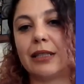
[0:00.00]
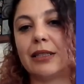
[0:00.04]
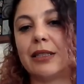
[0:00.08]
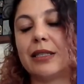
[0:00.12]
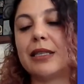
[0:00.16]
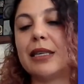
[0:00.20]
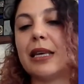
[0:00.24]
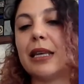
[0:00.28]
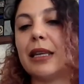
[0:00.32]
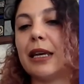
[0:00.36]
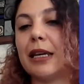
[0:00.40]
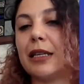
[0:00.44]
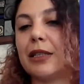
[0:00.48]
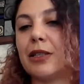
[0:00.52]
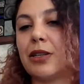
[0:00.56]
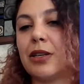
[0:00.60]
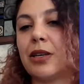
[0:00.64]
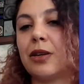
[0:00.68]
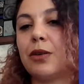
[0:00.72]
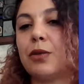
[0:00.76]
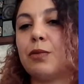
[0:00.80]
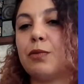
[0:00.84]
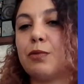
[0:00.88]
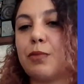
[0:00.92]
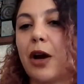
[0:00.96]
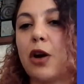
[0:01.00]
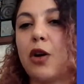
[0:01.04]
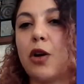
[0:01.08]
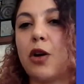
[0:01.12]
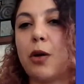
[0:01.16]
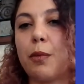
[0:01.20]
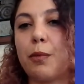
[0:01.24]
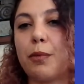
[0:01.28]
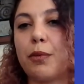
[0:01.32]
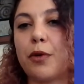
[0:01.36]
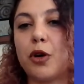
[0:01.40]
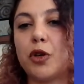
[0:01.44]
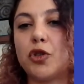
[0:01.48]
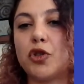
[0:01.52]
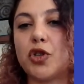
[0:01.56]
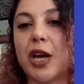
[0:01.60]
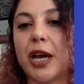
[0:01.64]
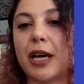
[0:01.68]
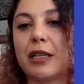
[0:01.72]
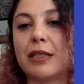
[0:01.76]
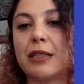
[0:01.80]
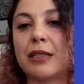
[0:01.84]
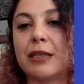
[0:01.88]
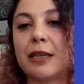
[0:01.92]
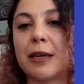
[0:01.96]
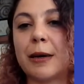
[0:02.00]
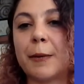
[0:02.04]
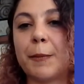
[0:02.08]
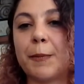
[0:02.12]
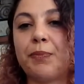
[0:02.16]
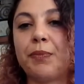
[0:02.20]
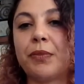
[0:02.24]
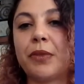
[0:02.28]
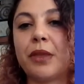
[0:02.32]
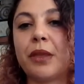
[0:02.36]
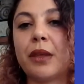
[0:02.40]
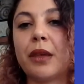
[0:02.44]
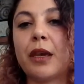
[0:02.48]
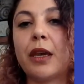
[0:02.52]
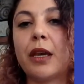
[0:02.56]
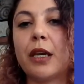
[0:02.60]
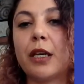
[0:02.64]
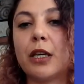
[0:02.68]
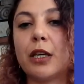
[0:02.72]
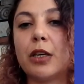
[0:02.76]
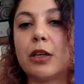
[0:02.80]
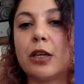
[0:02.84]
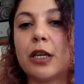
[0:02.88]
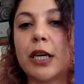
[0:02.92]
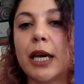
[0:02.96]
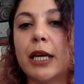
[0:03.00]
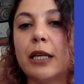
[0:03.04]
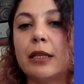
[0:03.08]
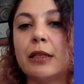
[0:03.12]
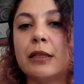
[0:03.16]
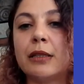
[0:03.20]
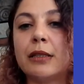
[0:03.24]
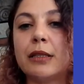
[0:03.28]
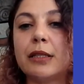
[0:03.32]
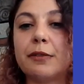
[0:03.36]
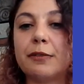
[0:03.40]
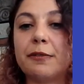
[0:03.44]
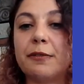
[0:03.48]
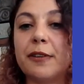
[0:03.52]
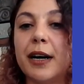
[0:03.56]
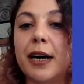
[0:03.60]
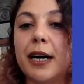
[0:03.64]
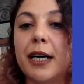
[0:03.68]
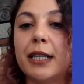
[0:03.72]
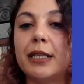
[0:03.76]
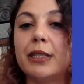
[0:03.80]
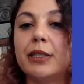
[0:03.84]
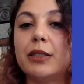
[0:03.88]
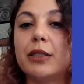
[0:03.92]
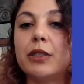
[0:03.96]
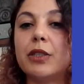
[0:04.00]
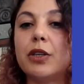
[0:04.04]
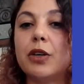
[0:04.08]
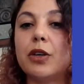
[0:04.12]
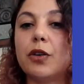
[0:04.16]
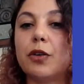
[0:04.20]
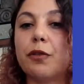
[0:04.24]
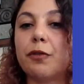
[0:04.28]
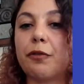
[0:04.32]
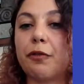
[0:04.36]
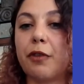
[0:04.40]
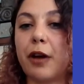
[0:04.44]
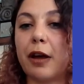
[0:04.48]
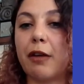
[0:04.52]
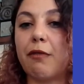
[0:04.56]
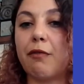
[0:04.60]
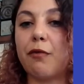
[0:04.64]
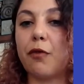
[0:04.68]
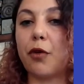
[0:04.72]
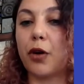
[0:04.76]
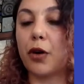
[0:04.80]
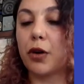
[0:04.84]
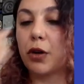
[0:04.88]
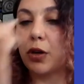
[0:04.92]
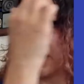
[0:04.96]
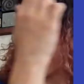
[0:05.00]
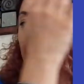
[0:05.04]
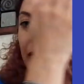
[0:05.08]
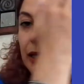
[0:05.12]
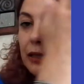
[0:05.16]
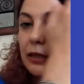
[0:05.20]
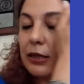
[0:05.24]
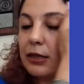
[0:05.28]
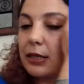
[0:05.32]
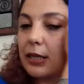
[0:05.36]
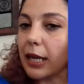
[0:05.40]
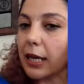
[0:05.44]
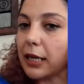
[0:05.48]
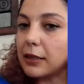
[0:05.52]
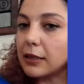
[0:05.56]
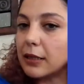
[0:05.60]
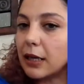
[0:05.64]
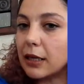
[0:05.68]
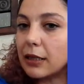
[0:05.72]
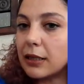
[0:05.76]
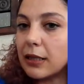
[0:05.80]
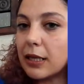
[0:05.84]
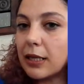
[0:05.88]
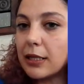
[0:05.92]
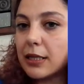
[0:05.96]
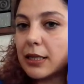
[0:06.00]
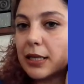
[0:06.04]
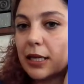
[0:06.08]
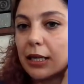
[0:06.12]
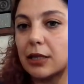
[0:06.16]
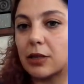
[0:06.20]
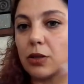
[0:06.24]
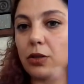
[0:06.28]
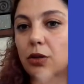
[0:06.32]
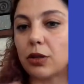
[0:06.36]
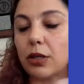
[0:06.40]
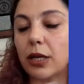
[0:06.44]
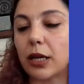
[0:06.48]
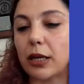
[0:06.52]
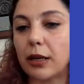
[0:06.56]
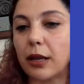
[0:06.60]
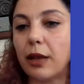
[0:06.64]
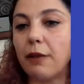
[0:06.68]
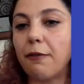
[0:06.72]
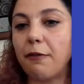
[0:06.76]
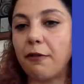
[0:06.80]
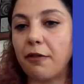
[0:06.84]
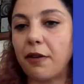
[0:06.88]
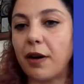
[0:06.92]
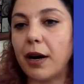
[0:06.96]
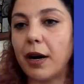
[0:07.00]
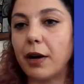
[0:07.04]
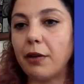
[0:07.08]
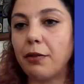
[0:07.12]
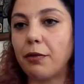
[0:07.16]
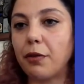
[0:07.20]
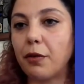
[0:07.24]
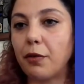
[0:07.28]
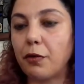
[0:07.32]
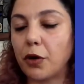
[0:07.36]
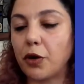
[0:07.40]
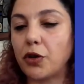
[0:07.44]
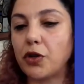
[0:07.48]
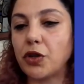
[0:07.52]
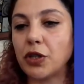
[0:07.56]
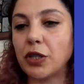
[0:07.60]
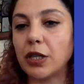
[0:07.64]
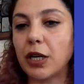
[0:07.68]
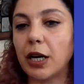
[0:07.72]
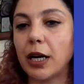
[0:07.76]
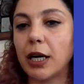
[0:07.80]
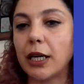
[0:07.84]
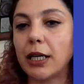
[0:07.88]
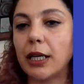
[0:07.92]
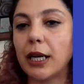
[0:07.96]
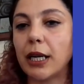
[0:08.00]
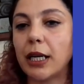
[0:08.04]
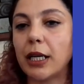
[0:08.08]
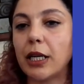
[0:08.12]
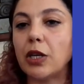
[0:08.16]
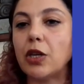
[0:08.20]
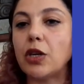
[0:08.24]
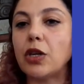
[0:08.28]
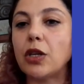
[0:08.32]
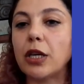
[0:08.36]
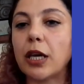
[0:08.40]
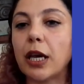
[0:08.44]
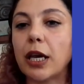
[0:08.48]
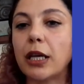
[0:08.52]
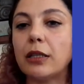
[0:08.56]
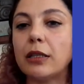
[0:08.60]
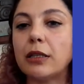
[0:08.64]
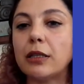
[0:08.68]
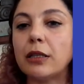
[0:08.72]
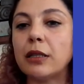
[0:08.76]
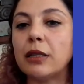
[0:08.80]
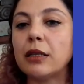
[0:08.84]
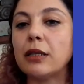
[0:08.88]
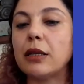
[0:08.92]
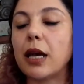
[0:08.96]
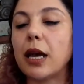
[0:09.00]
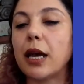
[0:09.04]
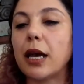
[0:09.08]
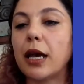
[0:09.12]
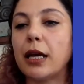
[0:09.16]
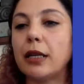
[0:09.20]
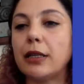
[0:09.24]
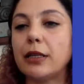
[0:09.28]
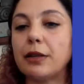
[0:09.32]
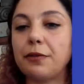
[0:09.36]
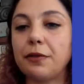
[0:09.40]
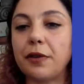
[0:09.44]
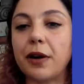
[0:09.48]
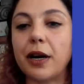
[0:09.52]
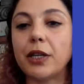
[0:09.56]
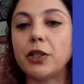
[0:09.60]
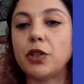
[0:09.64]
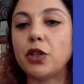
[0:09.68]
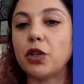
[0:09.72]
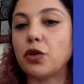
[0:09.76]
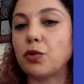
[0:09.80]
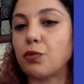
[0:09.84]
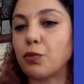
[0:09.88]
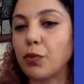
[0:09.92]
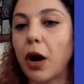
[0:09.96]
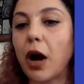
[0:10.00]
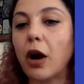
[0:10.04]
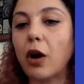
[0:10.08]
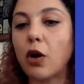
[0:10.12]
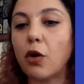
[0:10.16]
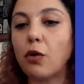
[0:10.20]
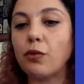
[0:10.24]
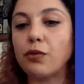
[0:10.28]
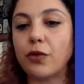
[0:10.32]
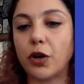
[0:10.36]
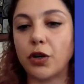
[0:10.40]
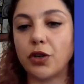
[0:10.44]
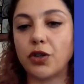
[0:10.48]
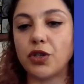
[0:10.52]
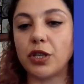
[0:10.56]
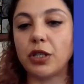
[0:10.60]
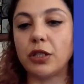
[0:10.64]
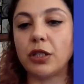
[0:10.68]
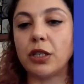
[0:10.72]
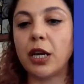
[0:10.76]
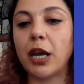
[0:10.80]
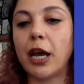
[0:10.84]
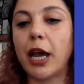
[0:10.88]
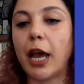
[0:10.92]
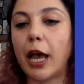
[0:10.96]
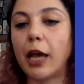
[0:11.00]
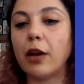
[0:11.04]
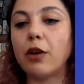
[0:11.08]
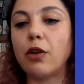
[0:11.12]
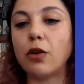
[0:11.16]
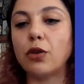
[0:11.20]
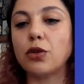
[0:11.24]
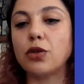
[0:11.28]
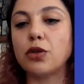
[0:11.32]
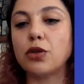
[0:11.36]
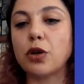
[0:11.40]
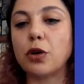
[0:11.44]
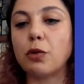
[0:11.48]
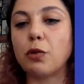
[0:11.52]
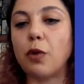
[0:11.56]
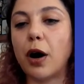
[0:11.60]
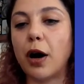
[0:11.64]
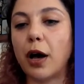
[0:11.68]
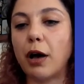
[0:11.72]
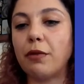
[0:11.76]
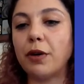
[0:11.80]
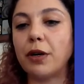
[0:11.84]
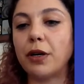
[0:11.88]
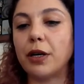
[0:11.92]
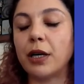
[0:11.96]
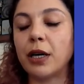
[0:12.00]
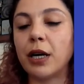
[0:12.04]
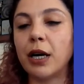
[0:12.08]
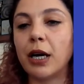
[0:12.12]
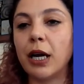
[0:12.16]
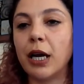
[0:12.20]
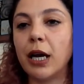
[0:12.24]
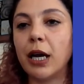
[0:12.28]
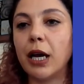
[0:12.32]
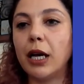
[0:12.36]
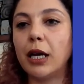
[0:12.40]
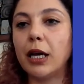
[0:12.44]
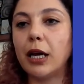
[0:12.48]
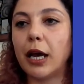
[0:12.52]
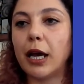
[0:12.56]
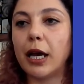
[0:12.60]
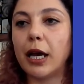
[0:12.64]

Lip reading: and select Umbraco project. You can define your framework. You can select .NET 6 or .NET 5 for version 9, and you can define your Umbraco version and also whatever